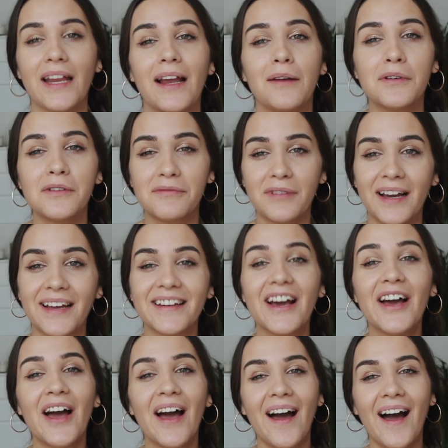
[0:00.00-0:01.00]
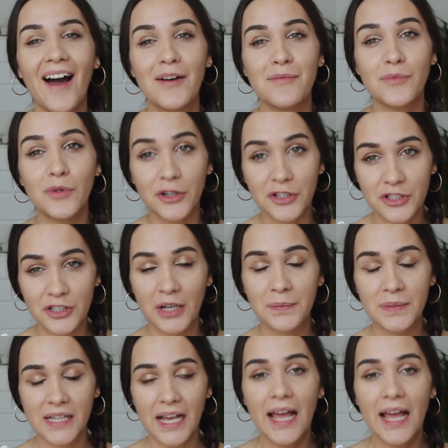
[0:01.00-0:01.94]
and I will find more shops.